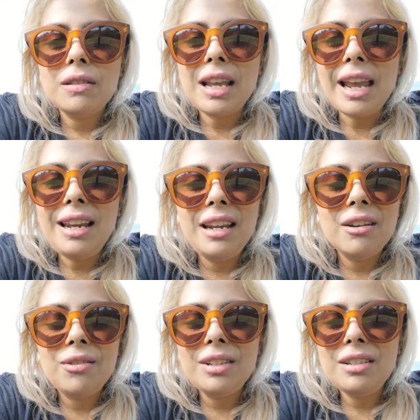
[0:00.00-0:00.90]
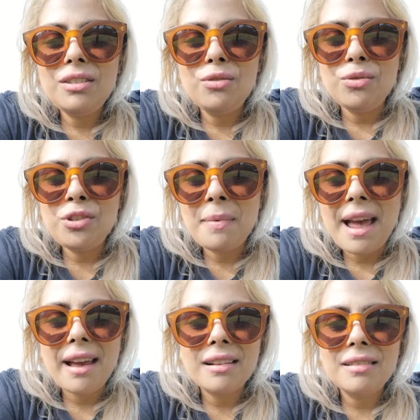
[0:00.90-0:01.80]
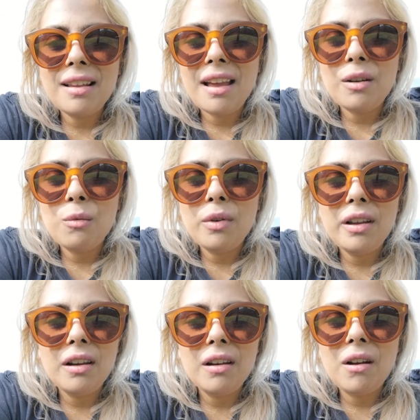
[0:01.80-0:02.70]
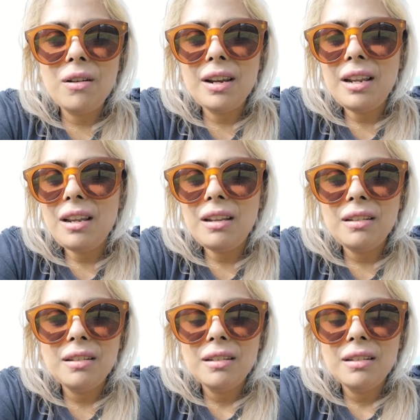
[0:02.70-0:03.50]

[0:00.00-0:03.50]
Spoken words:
dating all these douchebags that would only